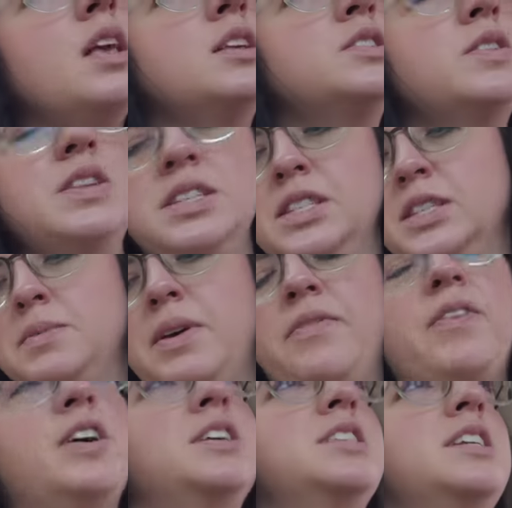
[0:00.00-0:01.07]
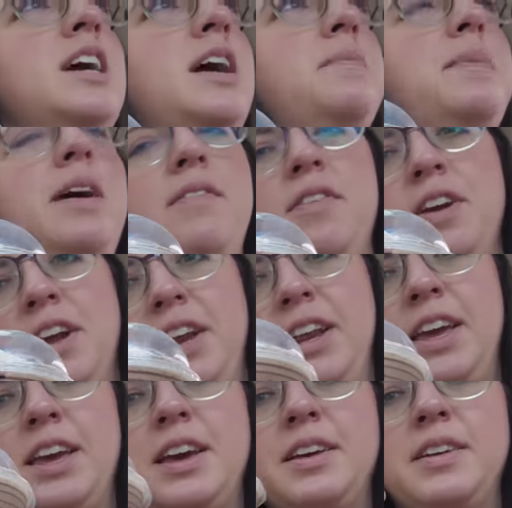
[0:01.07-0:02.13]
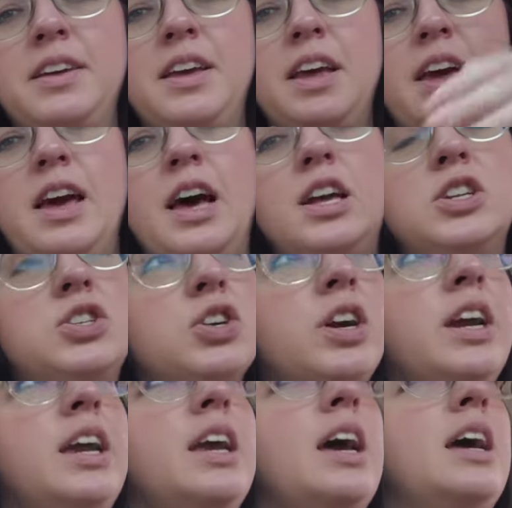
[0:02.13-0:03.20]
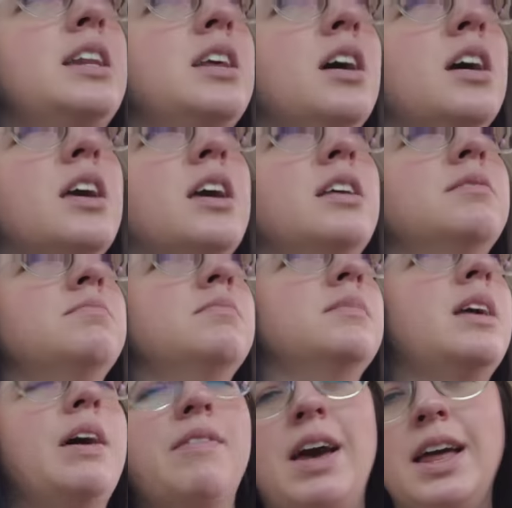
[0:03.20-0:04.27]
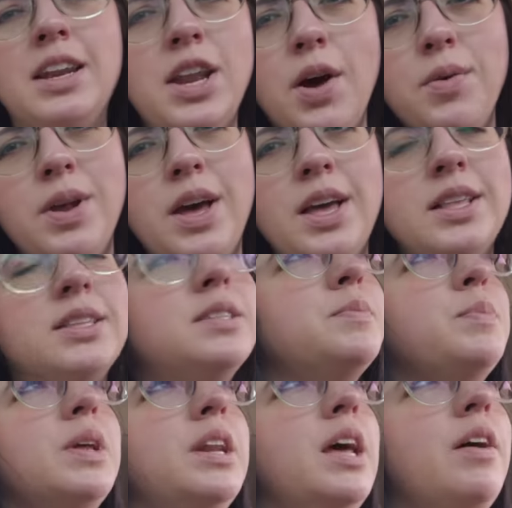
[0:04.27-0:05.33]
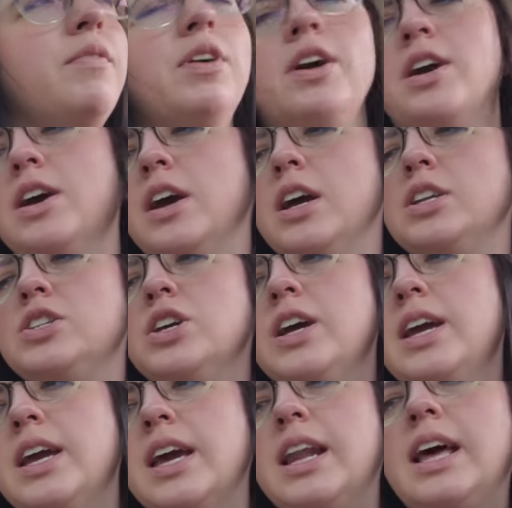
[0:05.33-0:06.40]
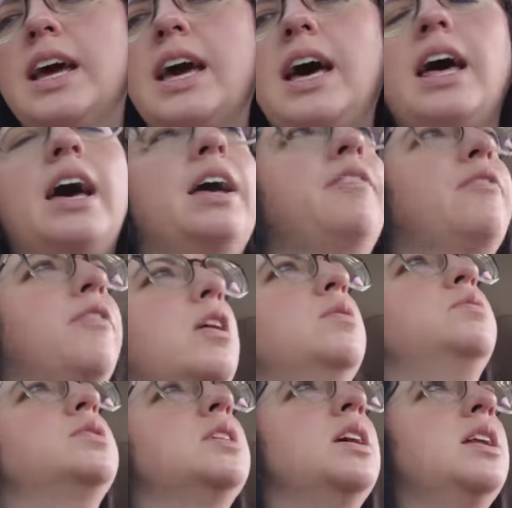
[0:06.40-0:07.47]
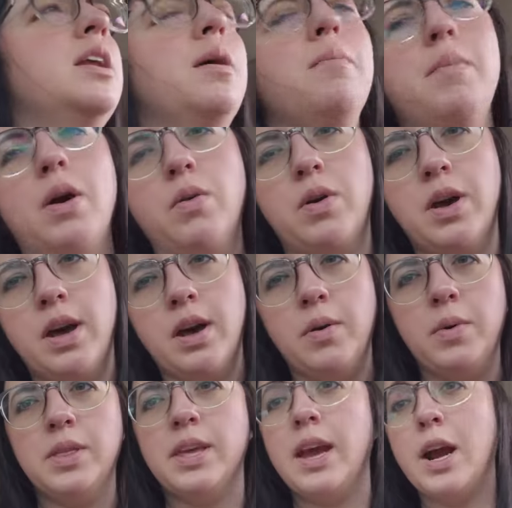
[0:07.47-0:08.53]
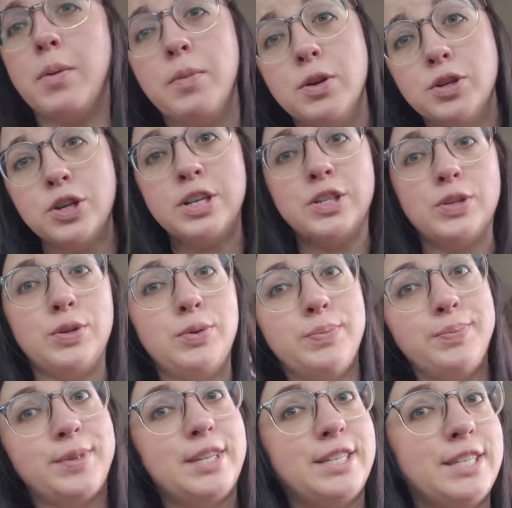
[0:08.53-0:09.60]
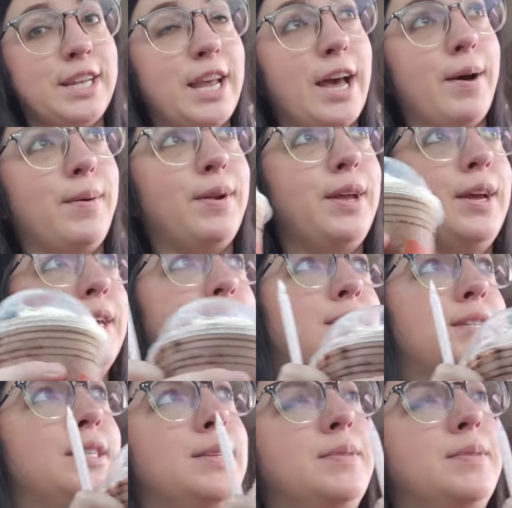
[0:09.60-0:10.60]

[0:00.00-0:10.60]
So this is my first time ever getting a drink at Dunkin'. I've gotten donuts, but never a drink. And I got a frozen mocha with caramel drizzle. Let's see how it is.